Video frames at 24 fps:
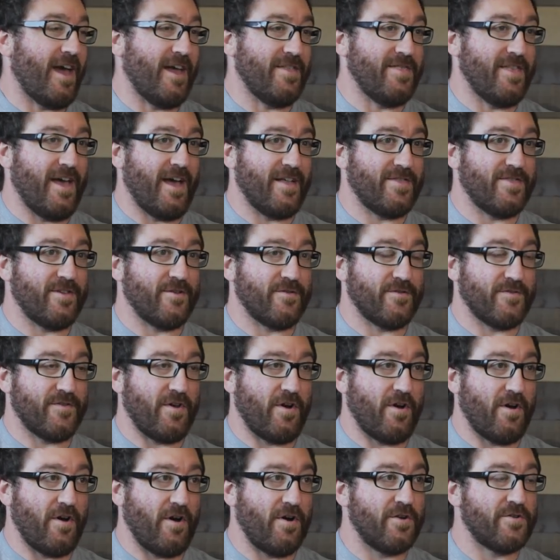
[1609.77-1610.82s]
and that there's
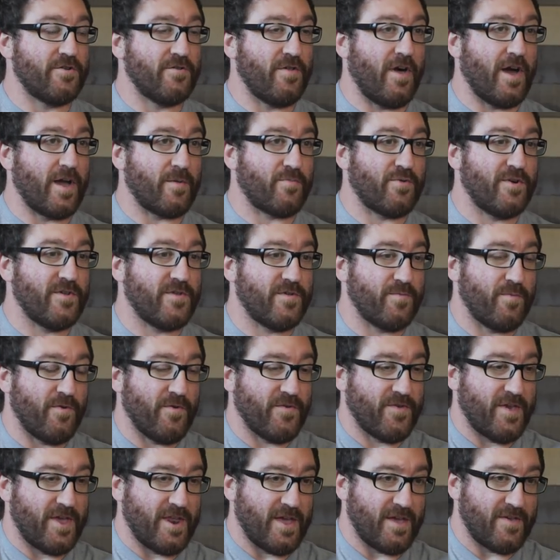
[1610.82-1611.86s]
underlying
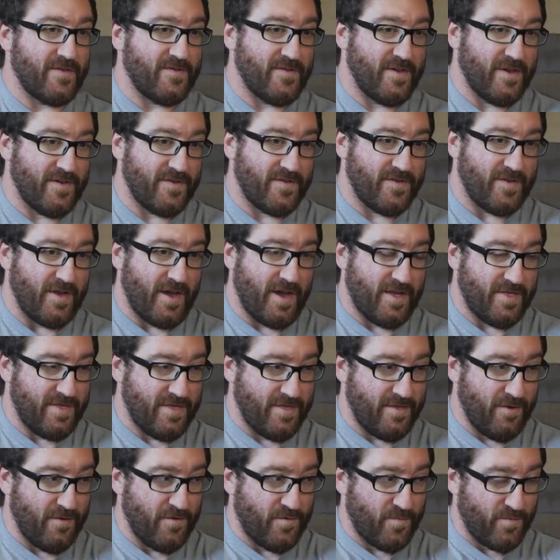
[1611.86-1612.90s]
principles that exist,
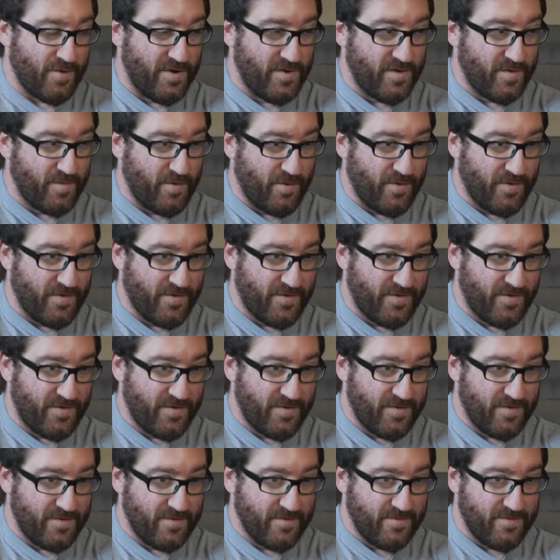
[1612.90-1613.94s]
and those principles,
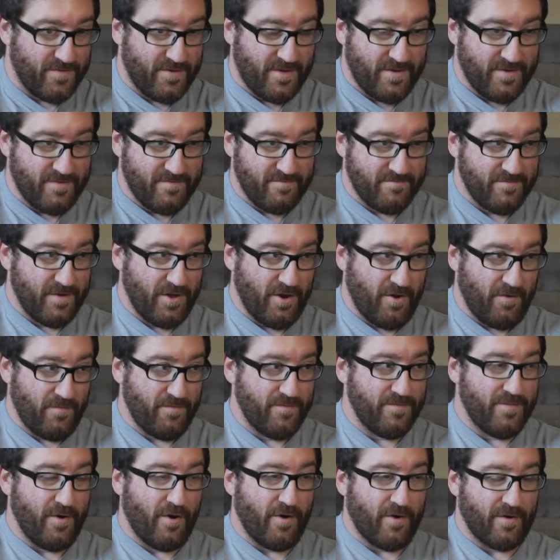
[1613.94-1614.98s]
you know,
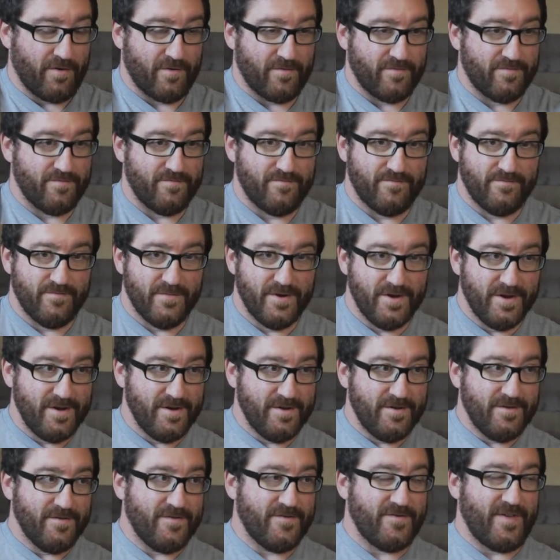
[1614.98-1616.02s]
are
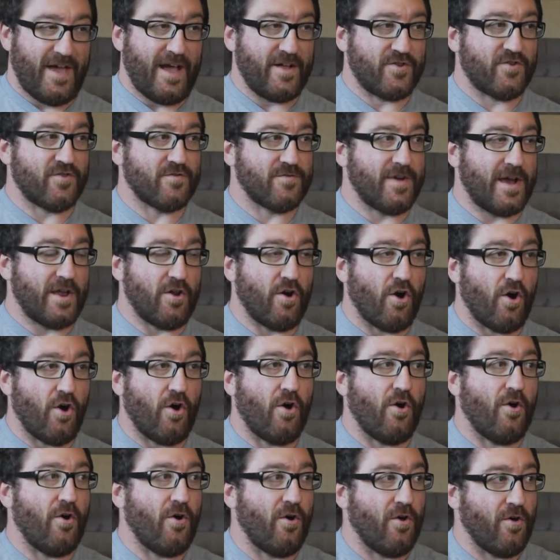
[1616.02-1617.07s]
saturate
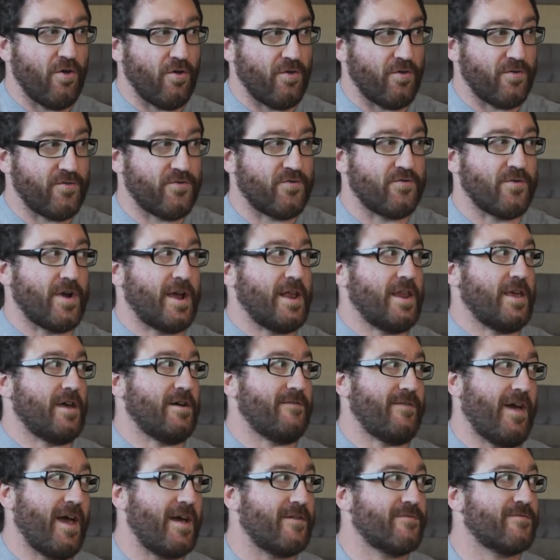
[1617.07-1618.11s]
all training
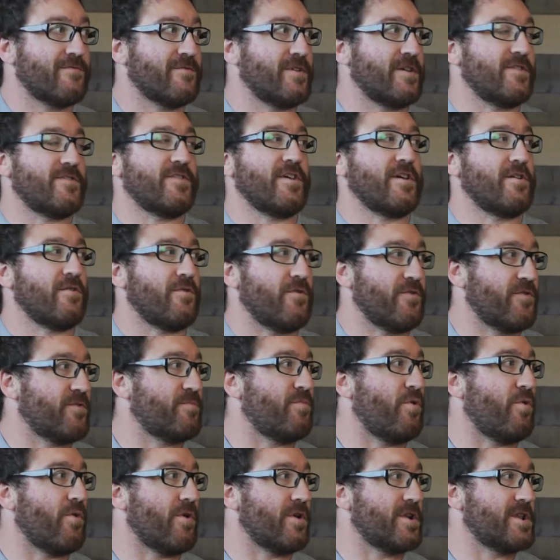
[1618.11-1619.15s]
of every single
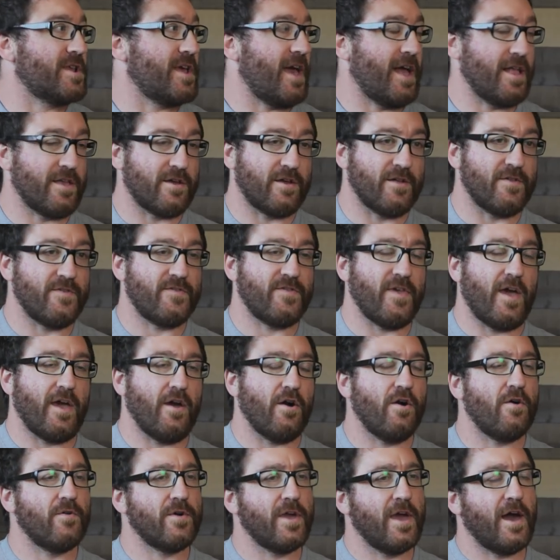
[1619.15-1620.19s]
sport, and could say,
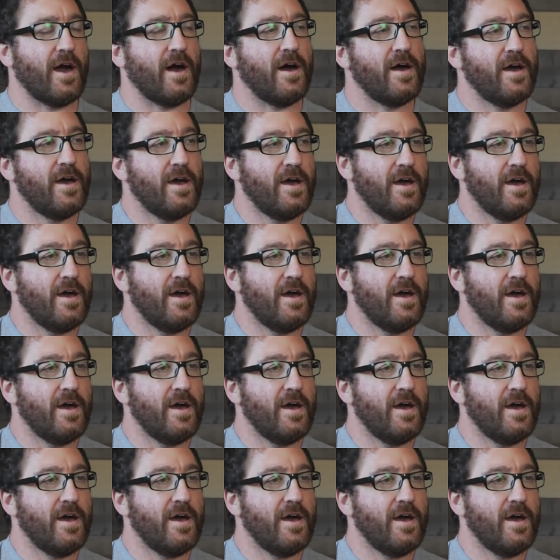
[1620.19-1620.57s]
oh yeah,